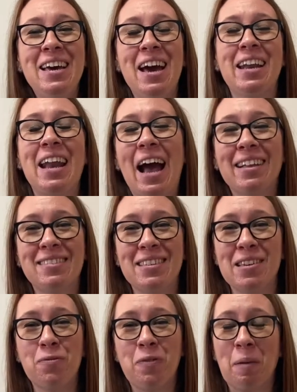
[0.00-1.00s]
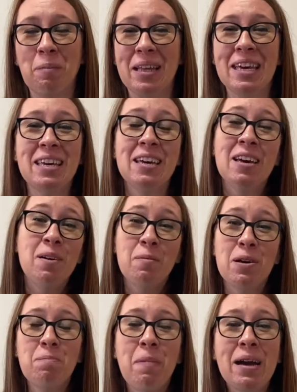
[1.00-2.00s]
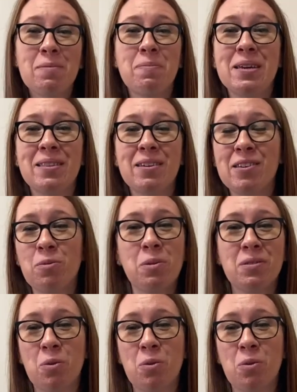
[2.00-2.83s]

and add to your family, but it might be that you want